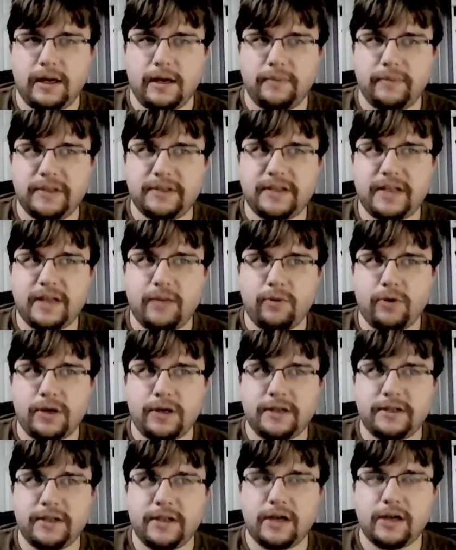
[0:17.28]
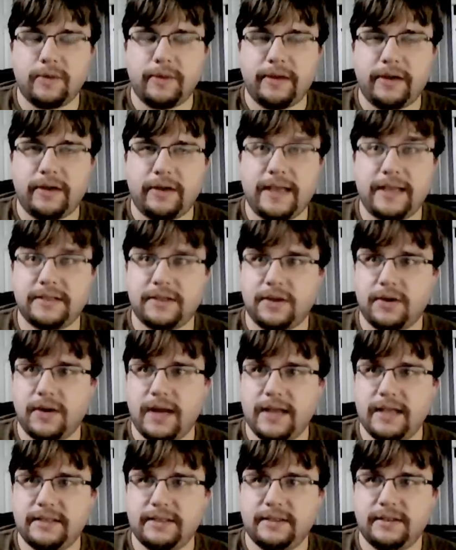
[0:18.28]
This time we're going to talk about
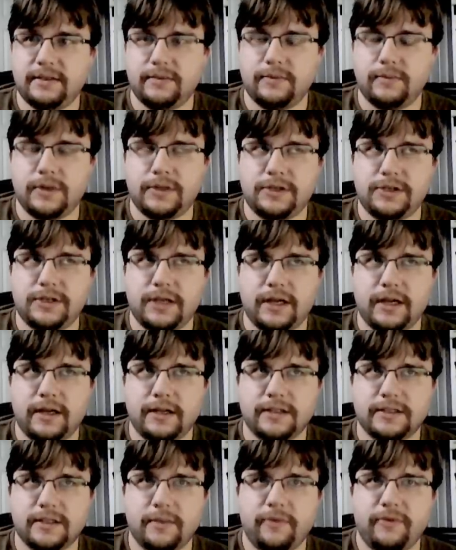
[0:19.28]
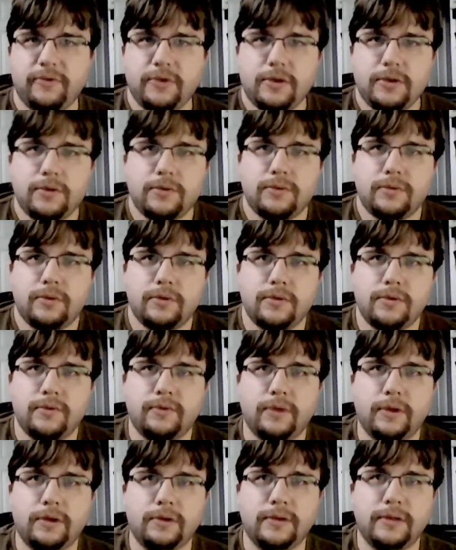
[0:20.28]
SRS, which some of you who've
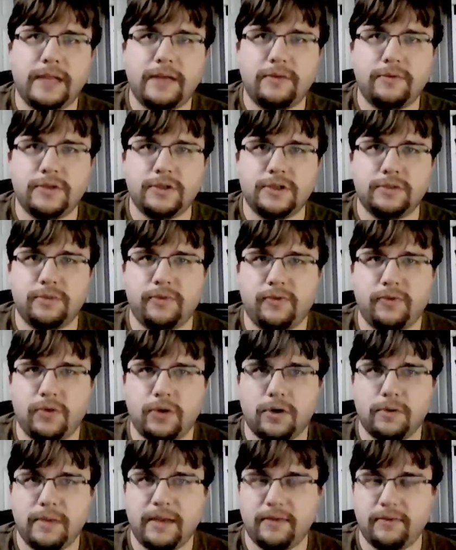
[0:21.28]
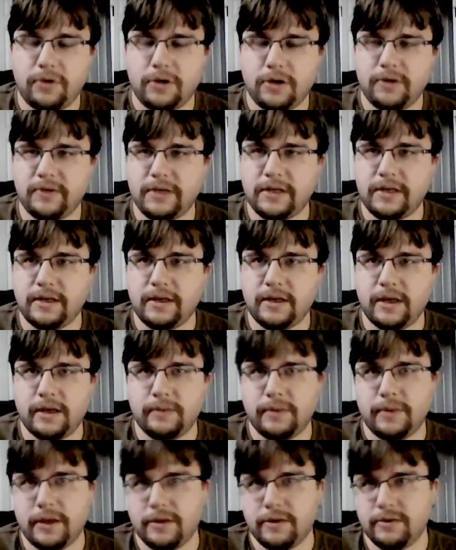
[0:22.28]
learned languages before may have heard of it,
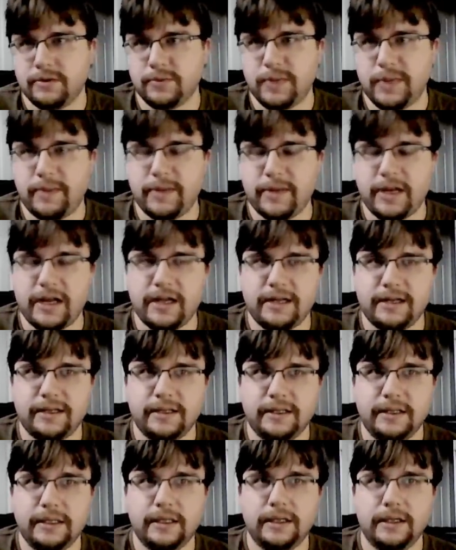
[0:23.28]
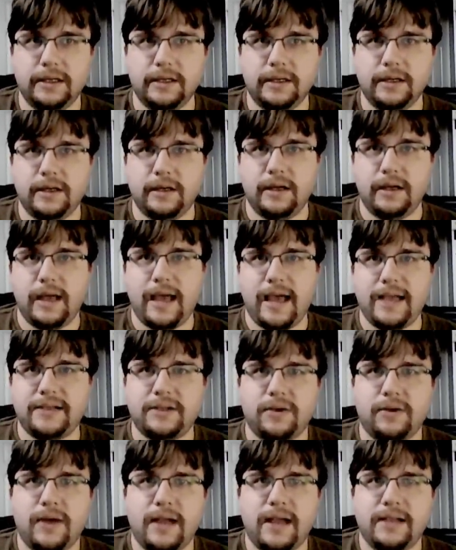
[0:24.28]
others maybe not.
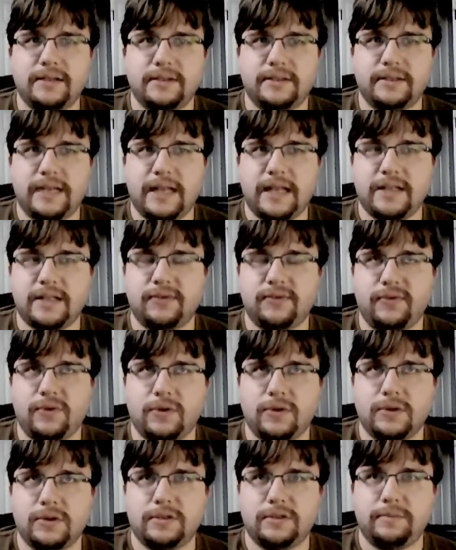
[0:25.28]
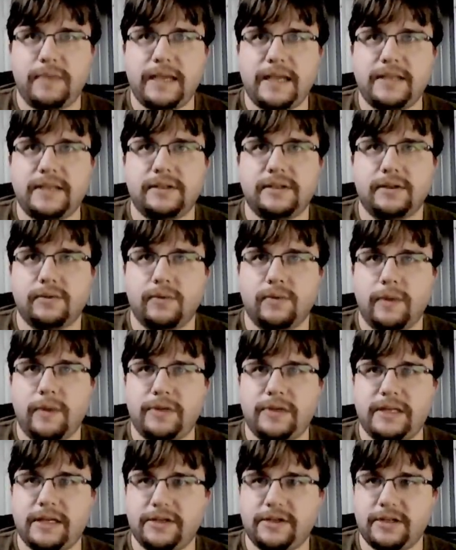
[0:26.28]
SRS stands for Spaced
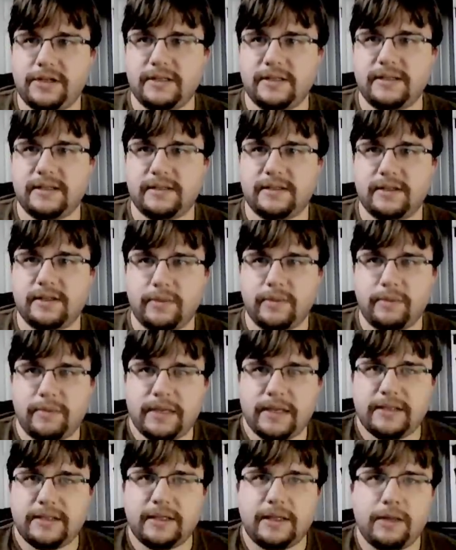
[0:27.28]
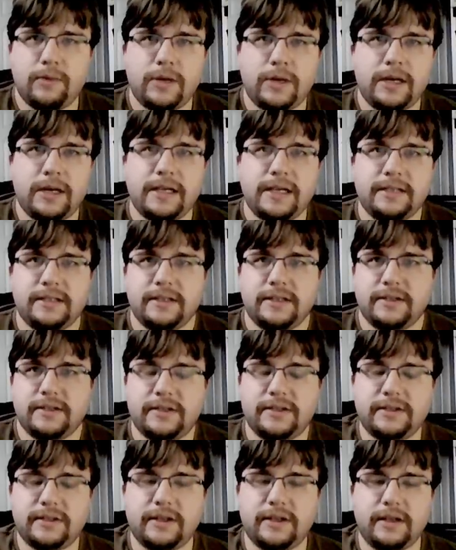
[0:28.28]
Repetition System, and basically what it is
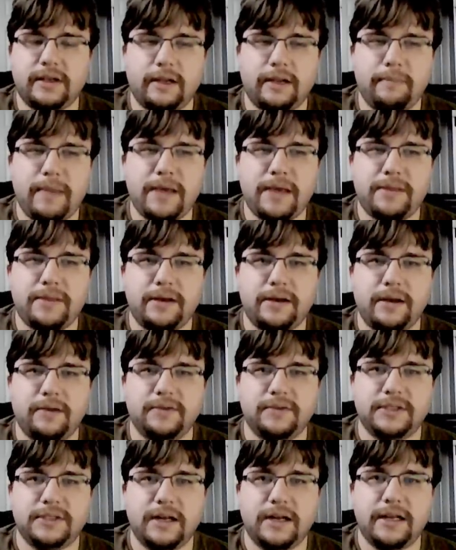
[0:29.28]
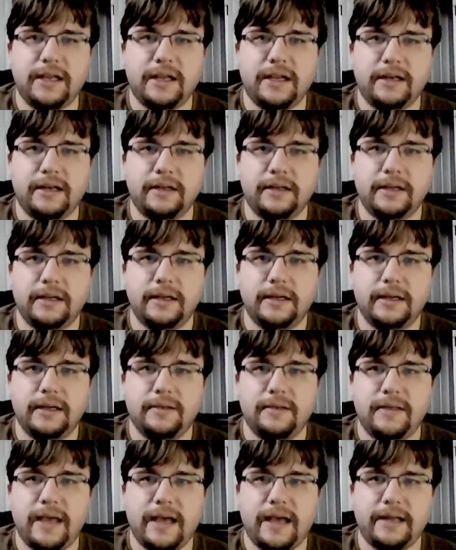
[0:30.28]
it's a method of studying
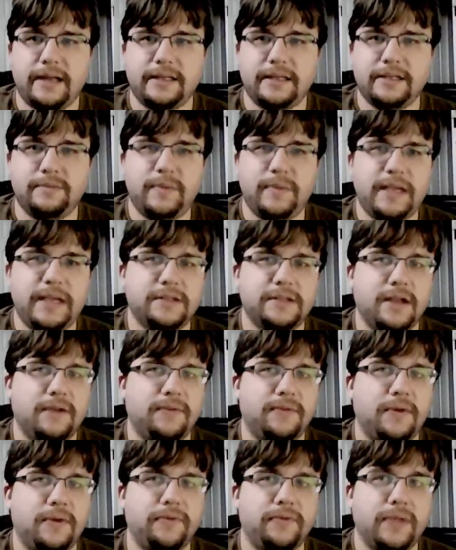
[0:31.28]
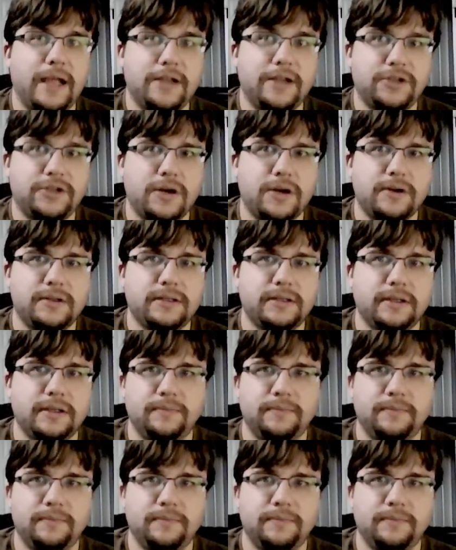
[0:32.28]
that is based off of flashcards.